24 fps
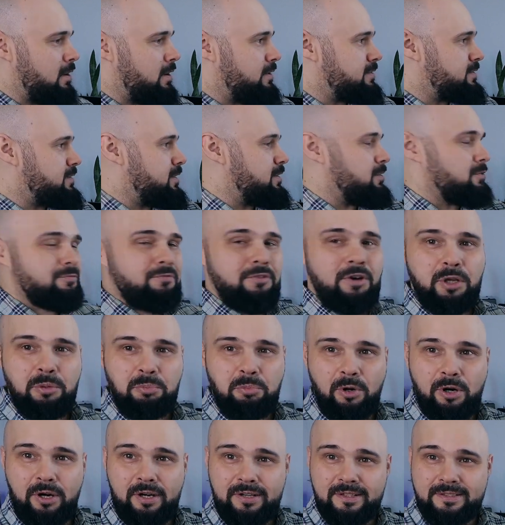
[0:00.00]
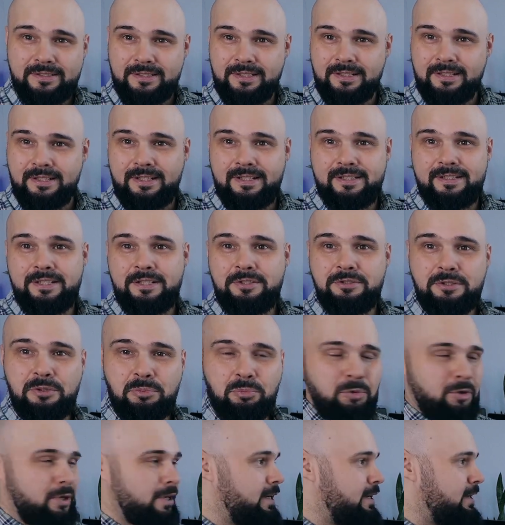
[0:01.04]
is it going to fall apart? Is it going to continue to
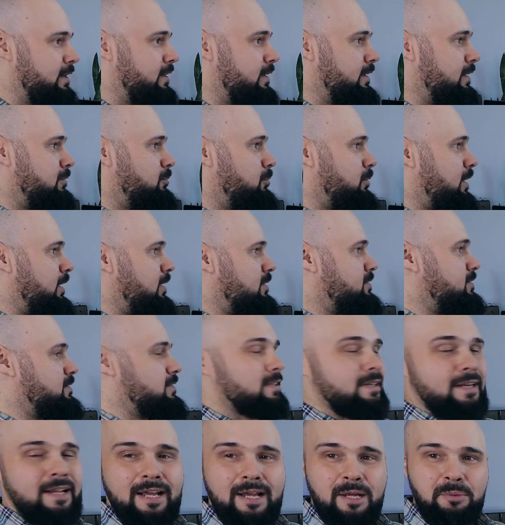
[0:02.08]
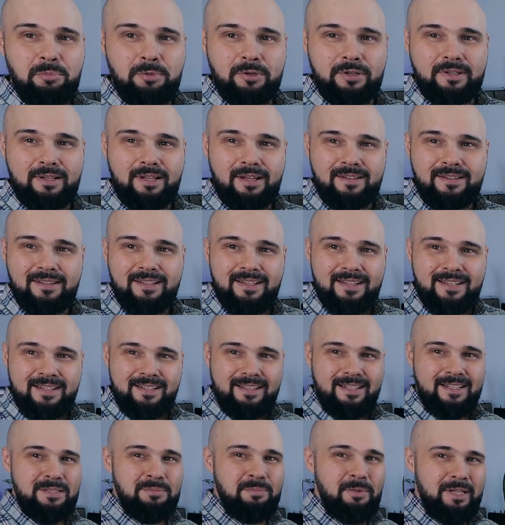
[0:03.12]
break? Like, what else is going to happen?
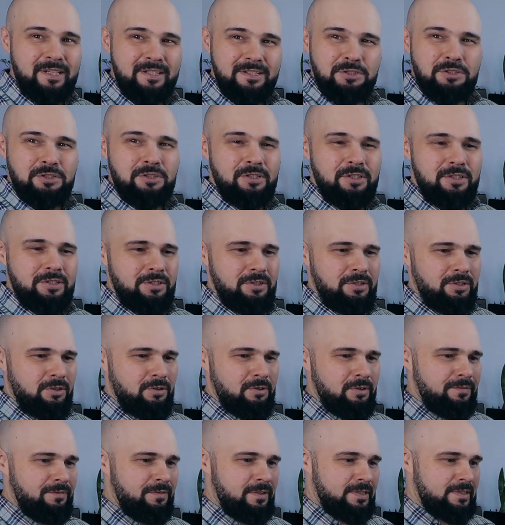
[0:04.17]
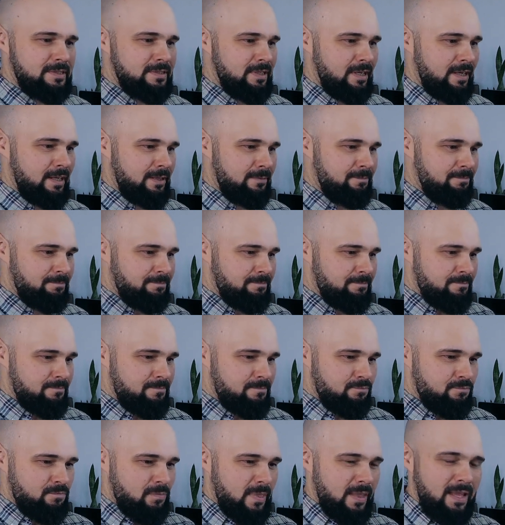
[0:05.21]
That's my concern, if it's not,
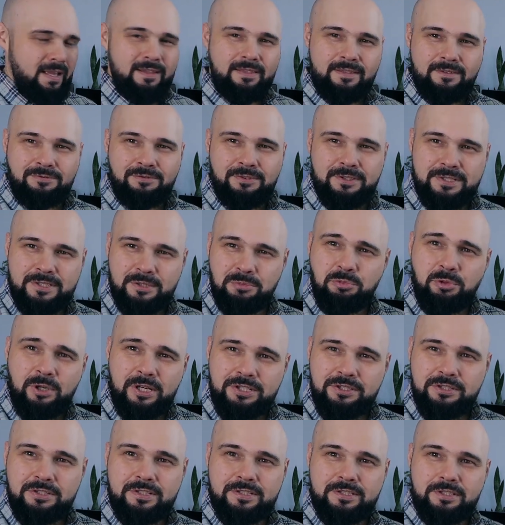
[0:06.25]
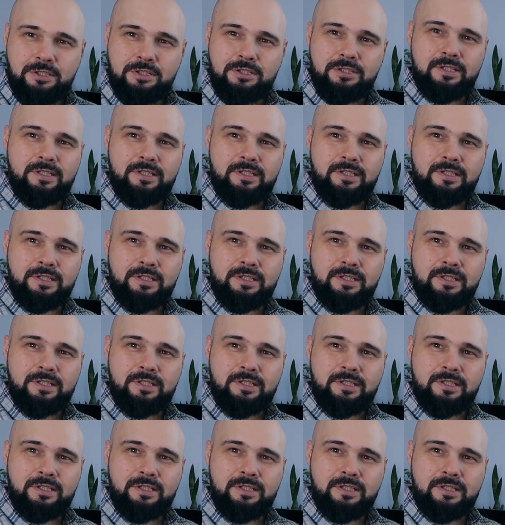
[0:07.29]
the first impression isn't